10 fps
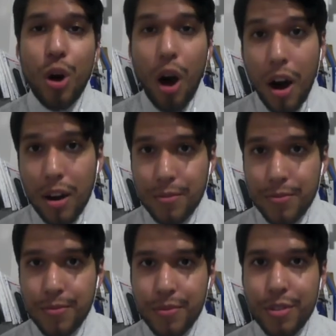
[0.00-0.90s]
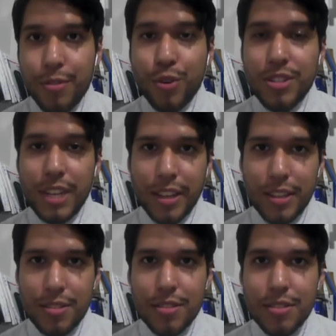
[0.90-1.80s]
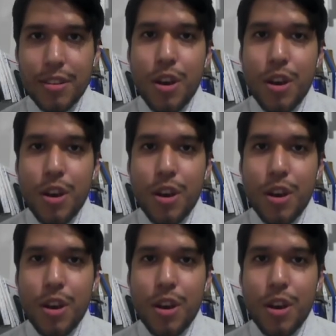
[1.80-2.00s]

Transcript: off for delegates.